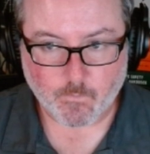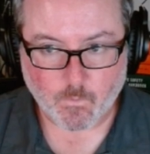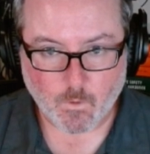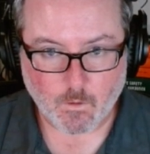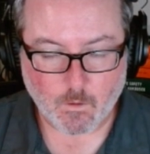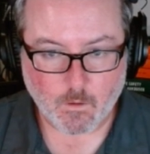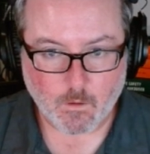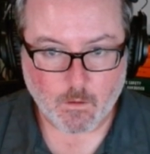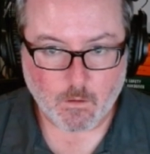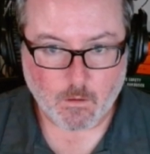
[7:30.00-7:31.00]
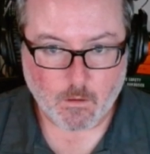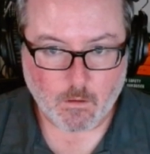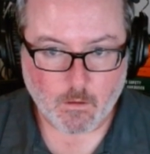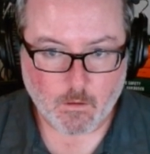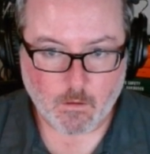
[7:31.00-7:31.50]

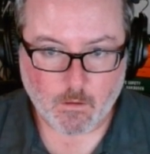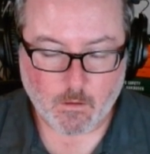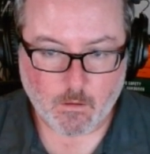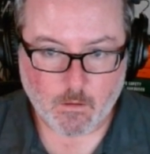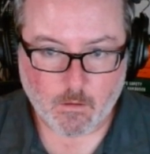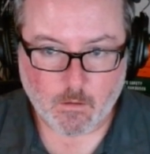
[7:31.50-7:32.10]
(silence)